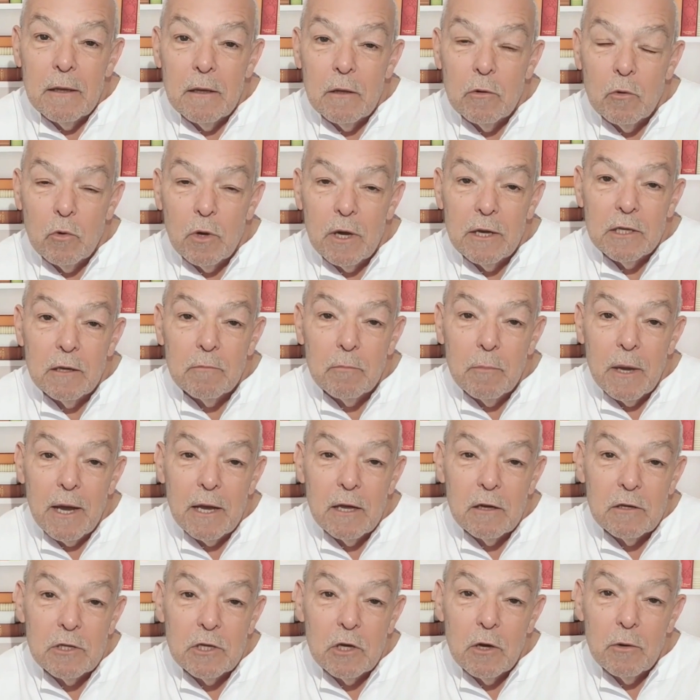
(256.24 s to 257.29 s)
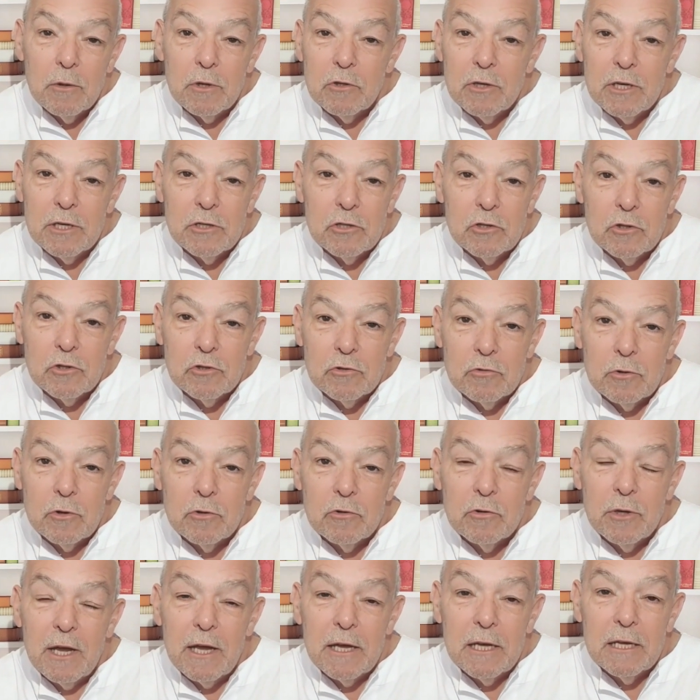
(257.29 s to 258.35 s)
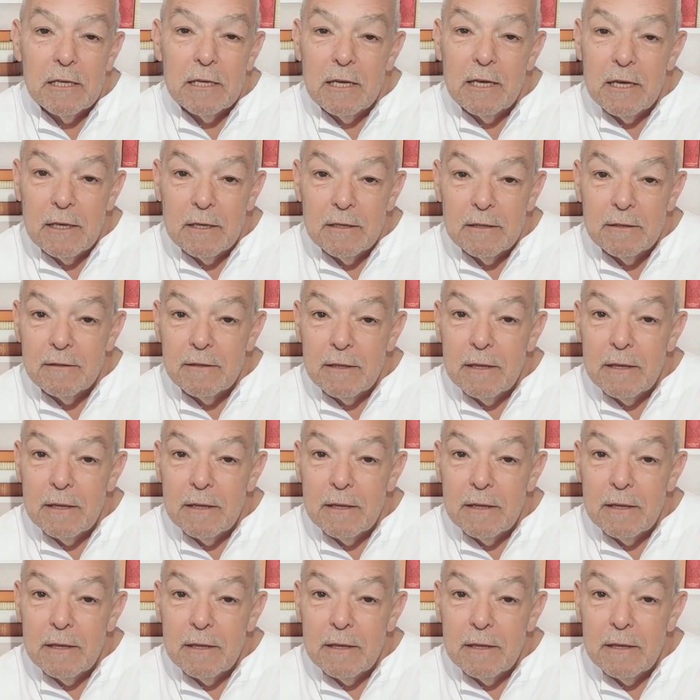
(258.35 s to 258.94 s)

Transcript: Quantum biogeometry is useful for anything.